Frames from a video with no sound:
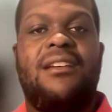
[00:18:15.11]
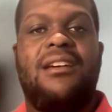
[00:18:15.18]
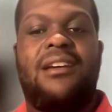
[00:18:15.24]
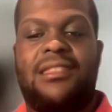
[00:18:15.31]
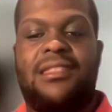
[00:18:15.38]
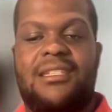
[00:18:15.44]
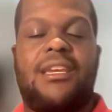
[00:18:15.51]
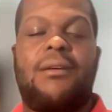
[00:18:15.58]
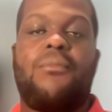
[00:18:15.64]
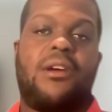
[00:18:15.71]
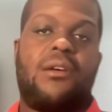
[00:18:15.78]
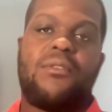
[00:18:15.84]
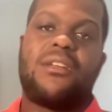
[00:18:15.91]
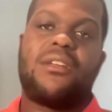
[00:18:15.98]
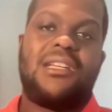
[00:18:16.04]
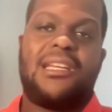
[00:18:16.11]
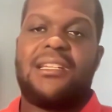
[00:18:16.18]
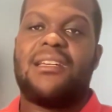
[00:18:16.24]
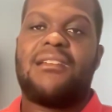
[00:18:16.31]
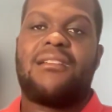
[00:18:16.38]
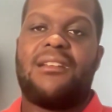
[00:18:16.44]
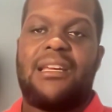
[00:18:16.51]
in the same way we create
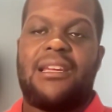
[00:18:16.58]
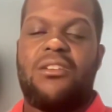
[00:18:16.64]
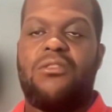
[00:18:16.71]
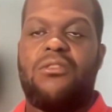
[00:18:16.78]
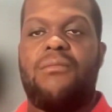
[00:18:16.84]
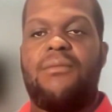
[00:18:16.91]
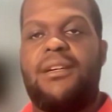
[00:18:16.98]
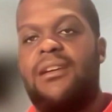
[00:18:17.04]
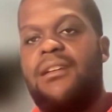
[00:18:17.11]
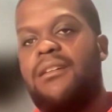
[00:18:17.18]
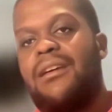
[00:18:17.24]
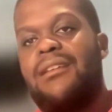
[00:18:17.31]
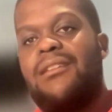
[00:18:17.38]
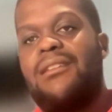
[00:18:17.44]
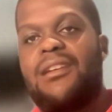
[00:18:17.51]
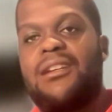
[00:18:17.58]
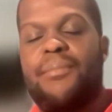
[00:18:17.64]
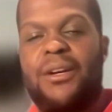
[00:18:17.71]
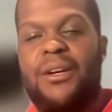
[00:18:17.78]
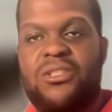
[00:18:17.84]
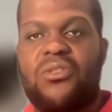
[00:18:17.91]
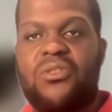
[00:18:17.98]
a
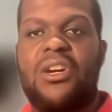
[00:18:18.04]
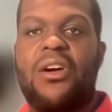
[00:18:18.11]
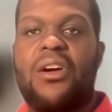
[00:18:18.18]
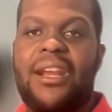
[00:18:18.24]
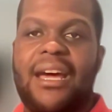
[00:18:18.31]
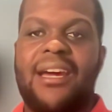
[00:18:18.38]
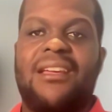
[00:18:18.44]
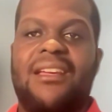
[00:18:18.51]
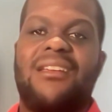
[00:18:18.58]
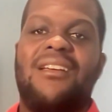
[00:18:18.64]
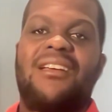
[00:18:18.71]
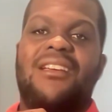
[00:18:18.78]
repository online